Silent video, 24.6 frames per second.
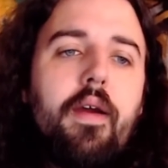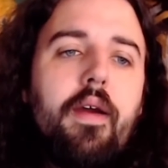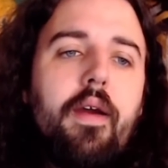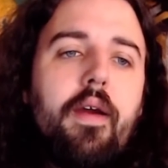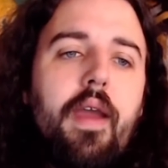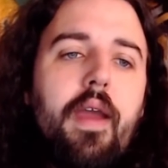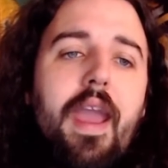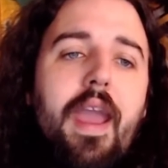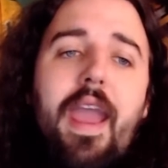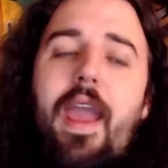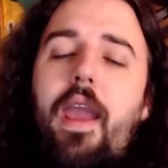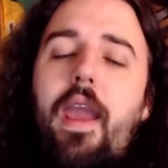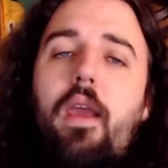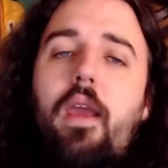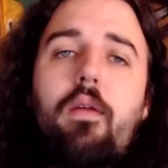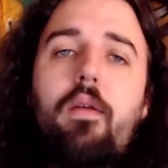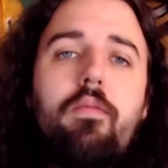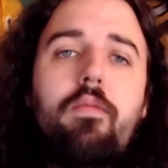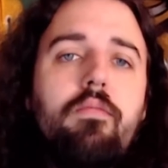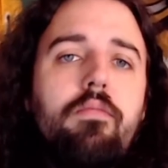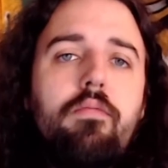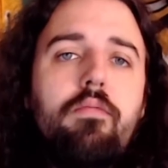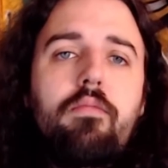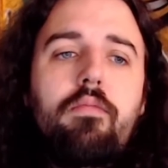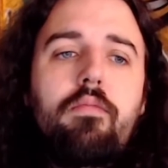I
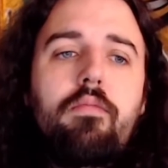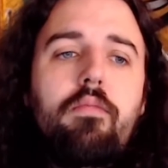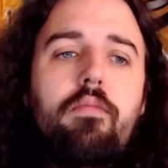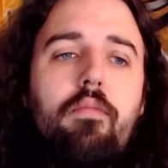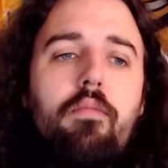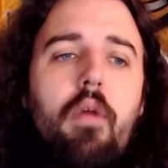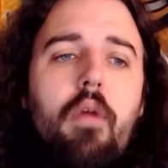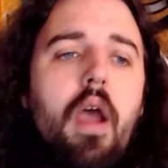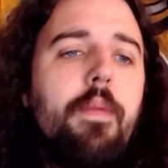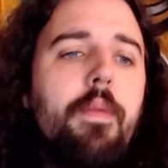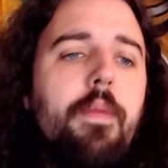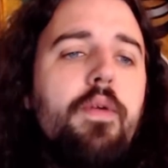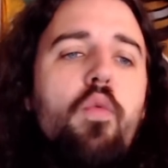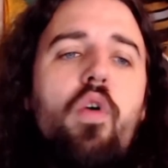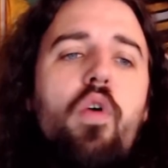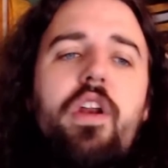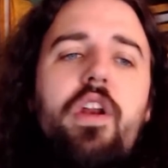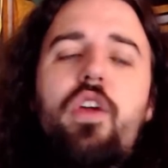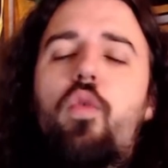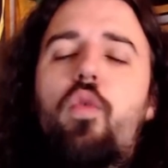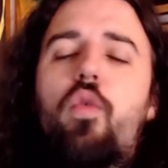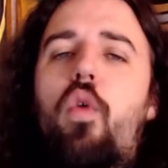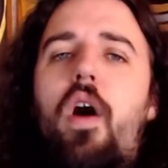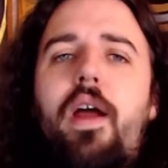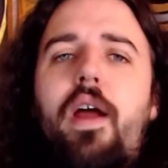mean, what do
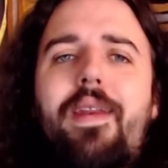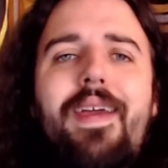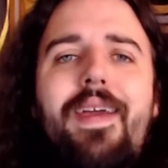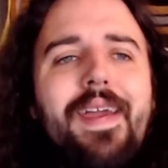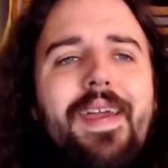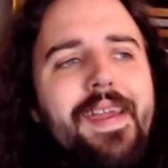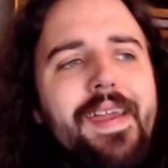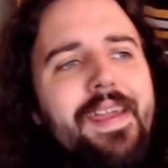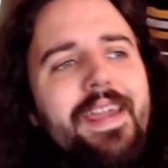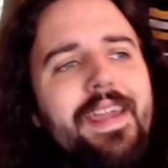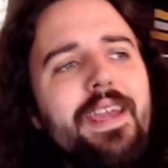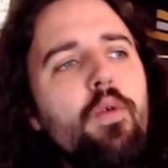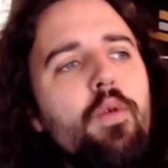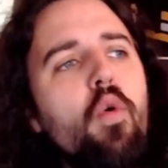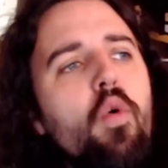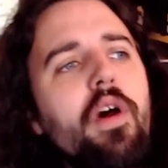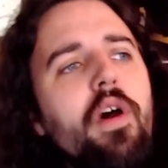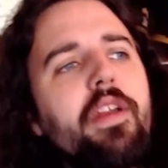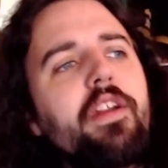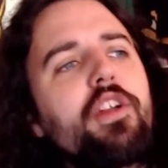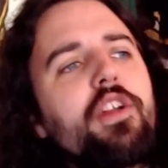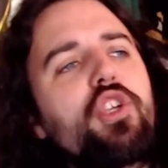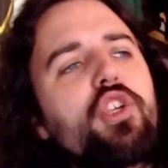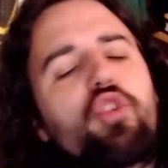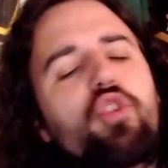you want? He
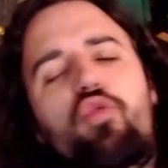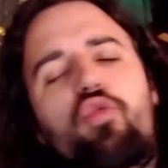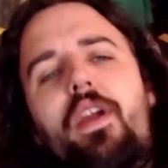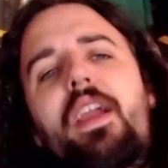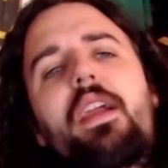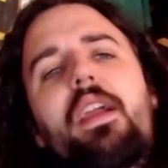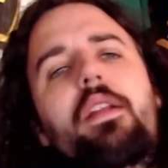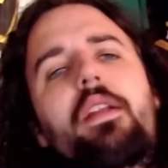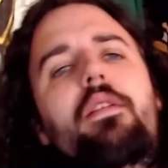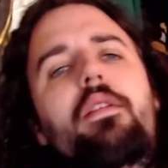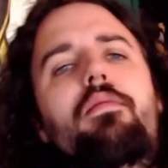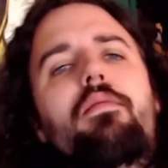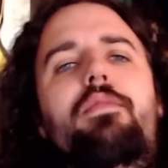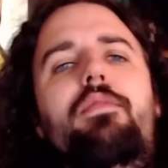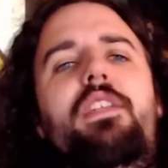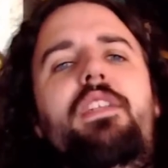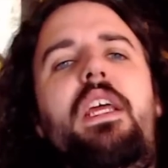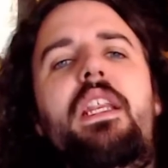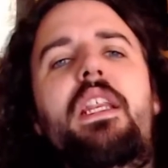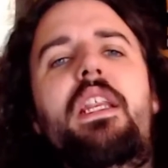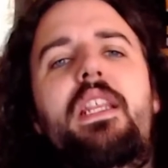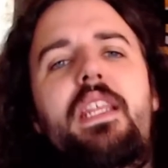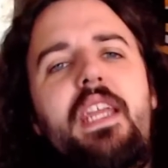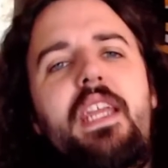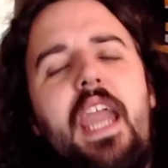wanted a trade,
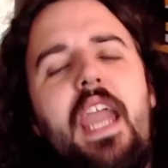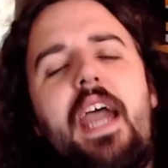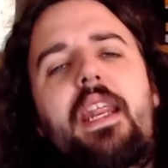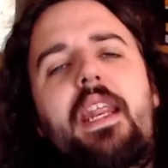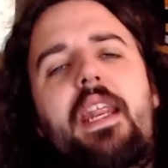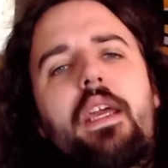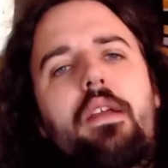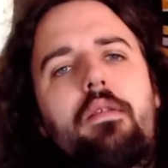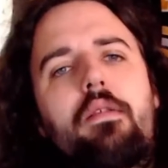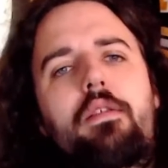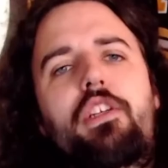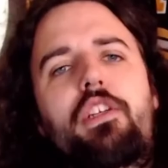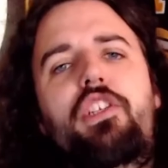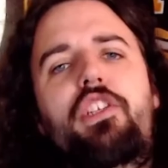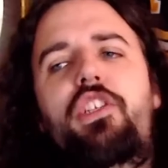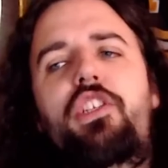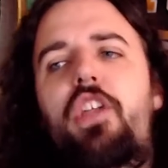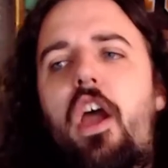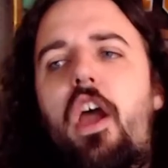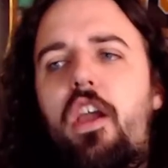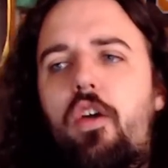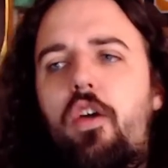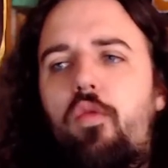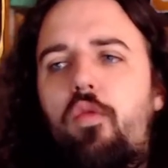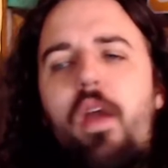didn't get it,
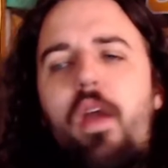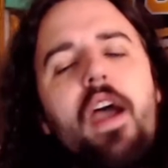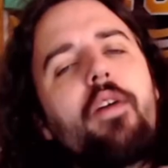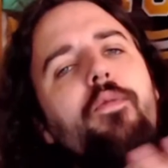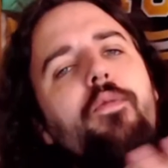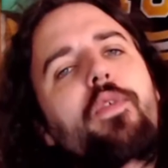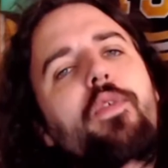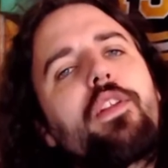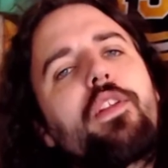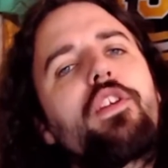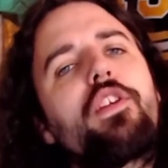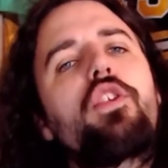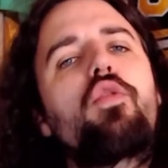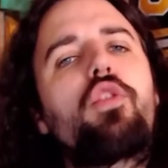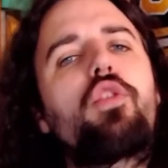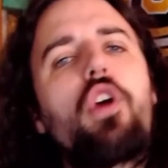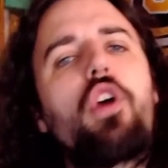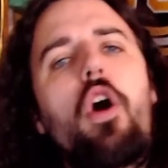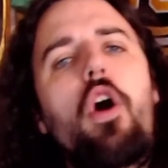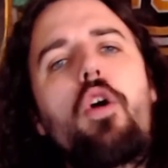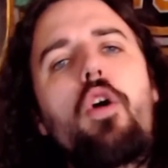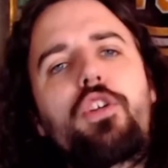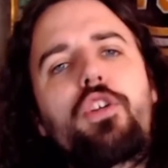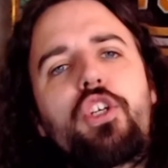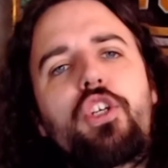stuck around for the new
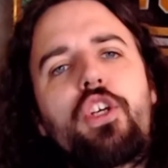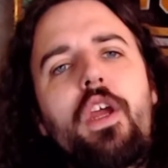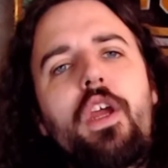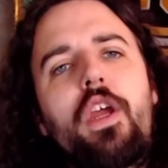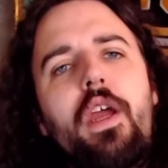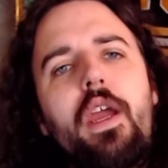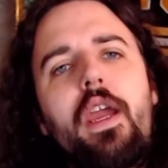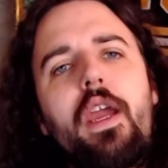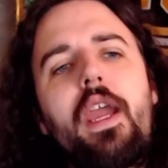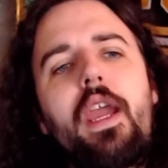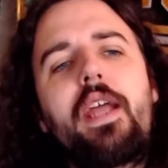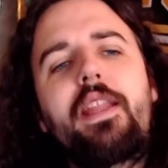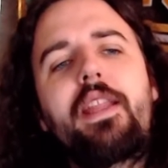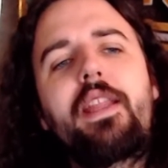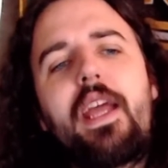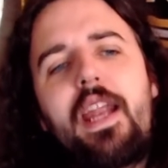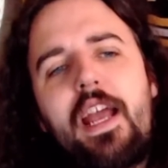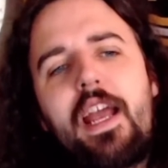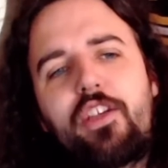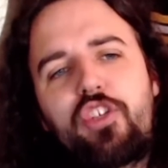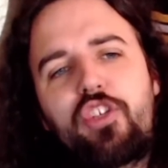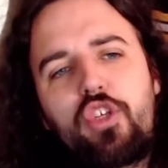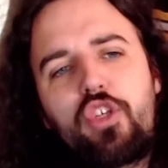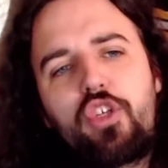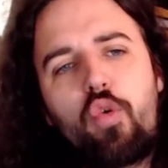coach, and then
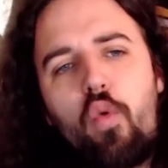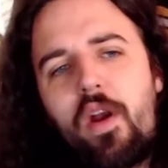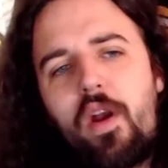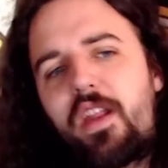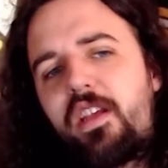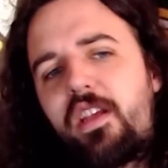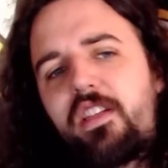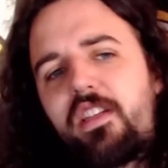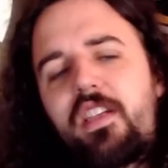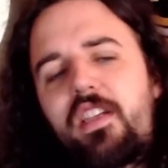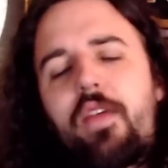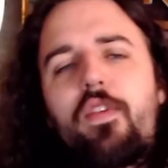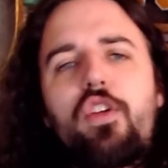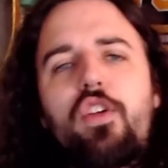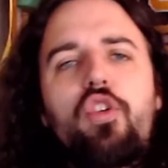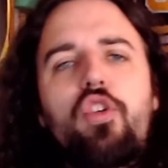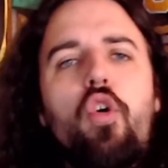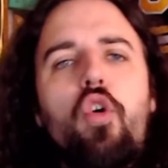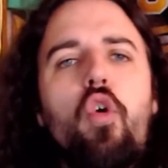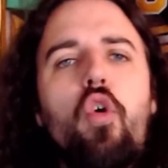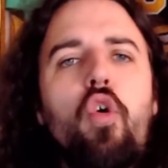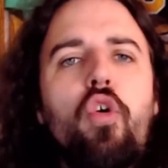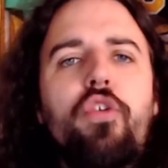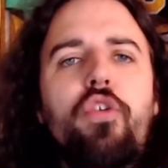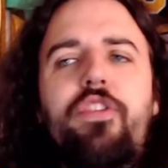has 27
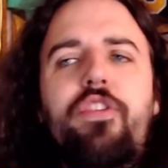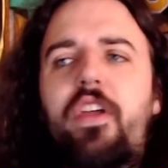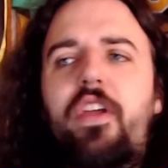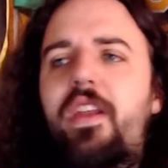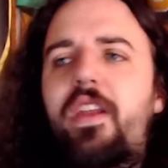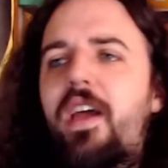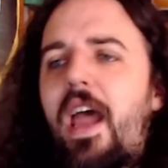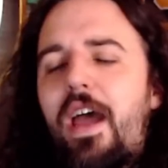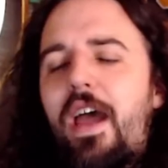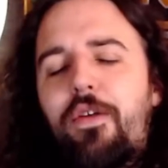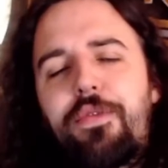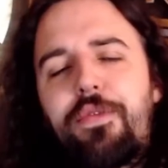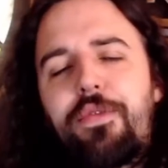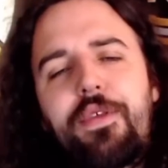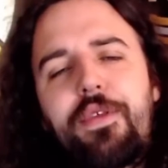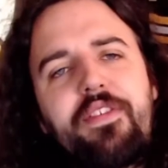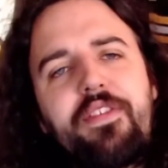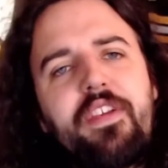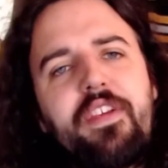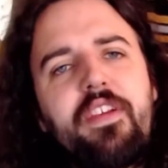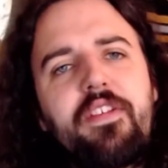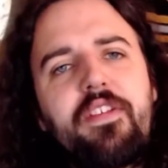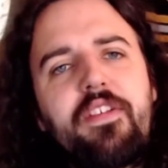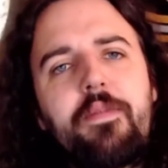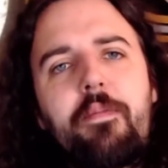goals in a healthy
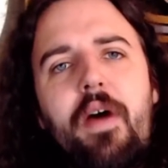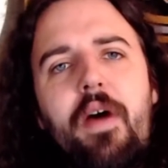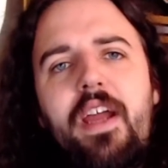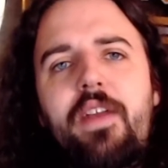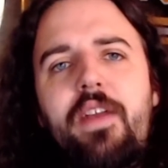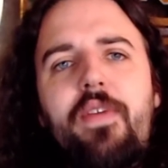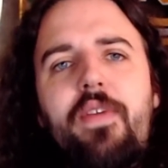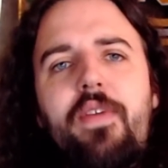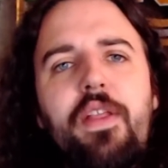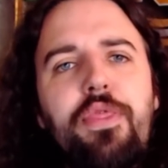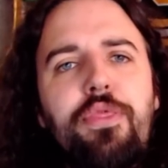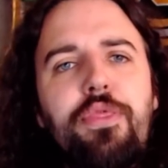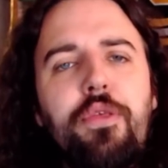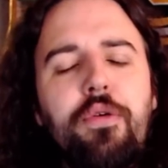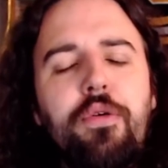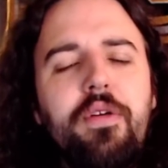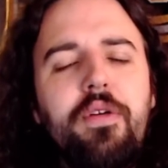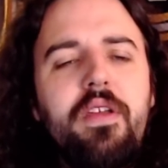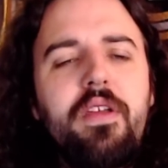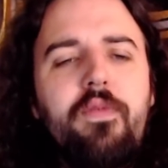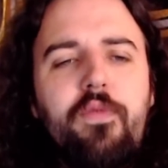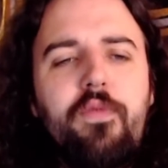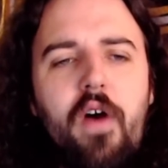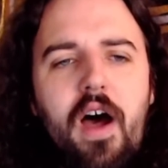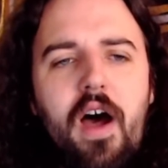season, might have had
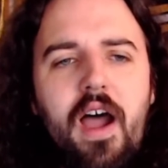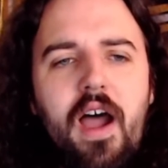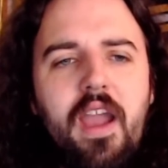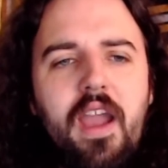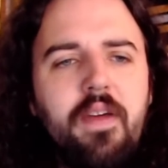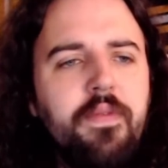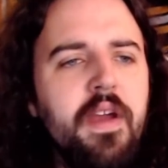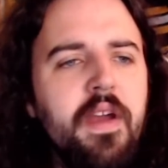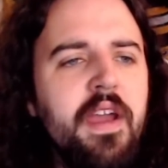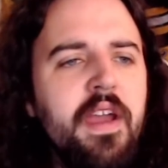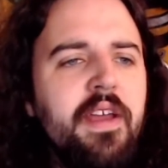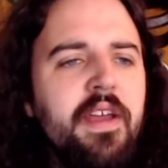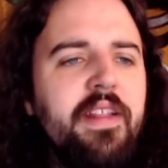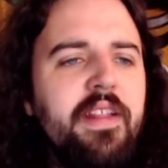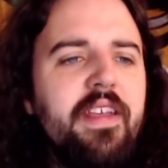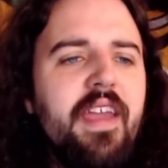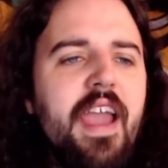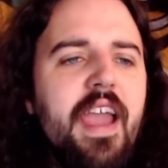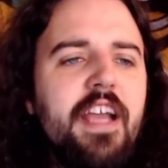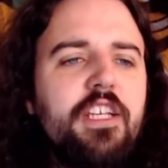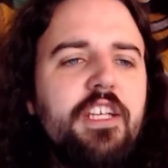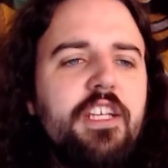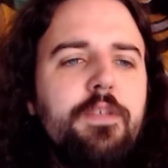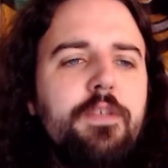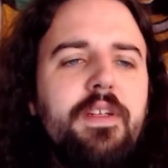35. The
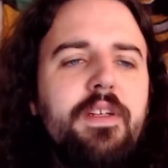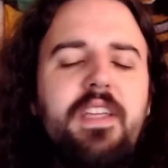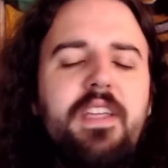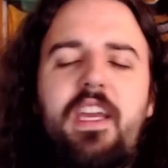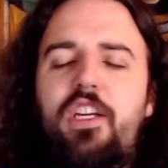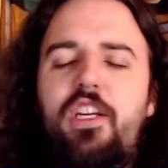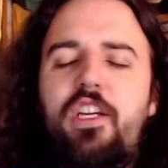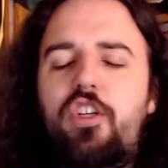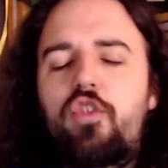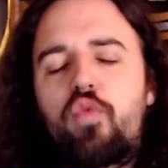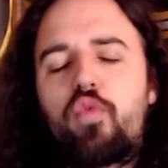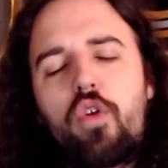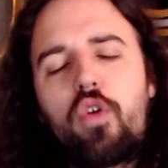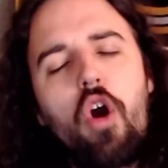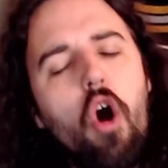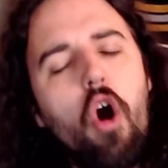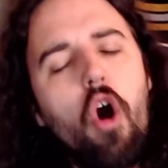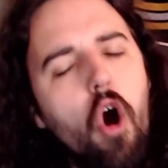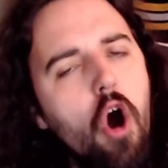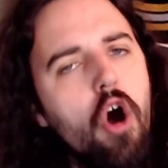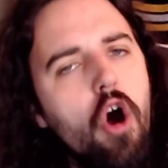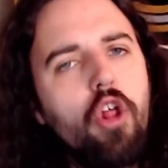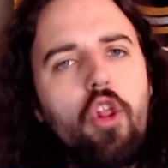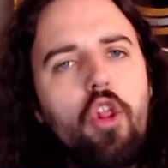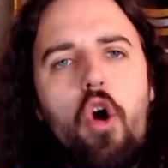expectations were
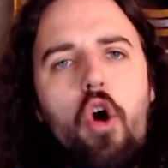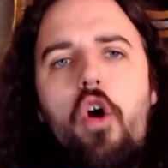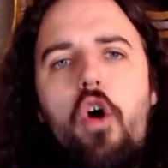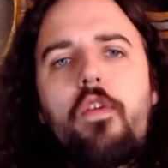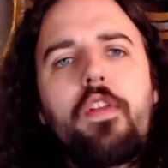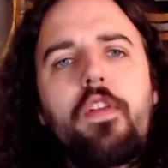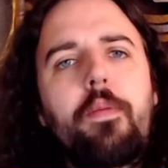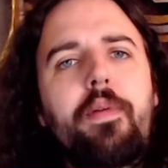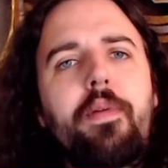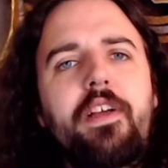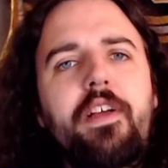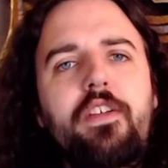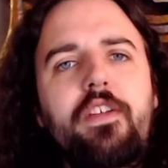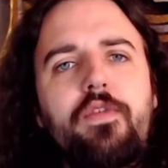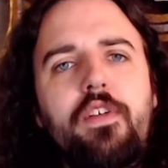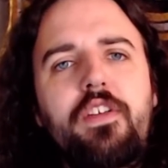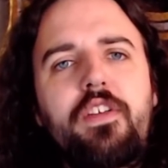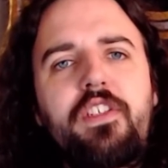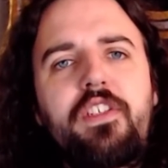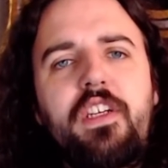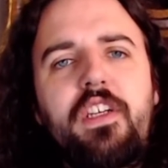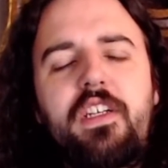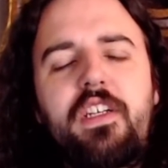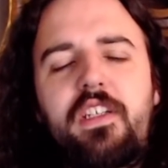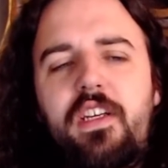all over the place for
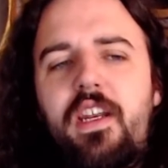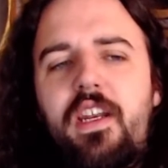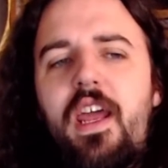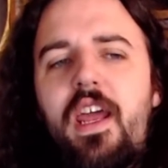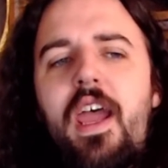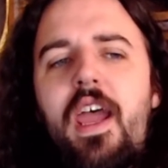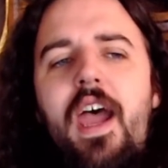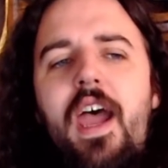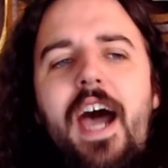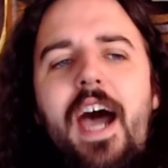this season.